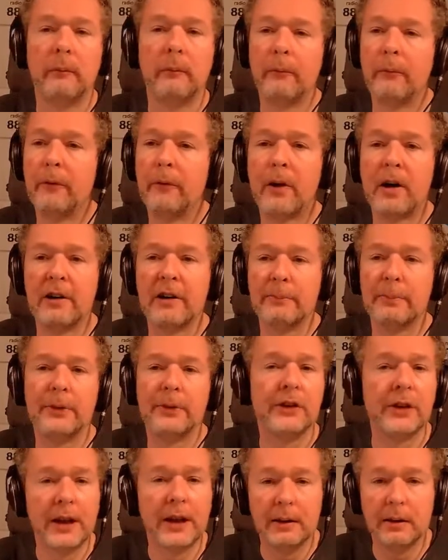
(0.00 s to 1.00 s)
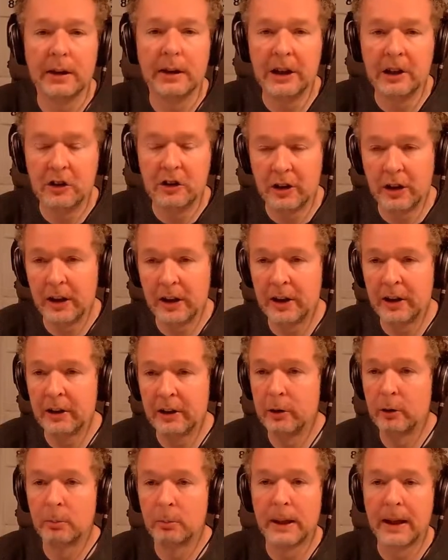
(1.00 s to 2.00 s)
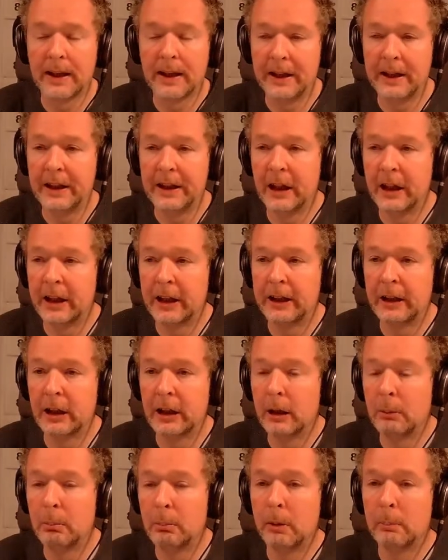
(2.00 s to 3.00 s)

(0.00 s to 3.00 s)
5% each year. You'll pay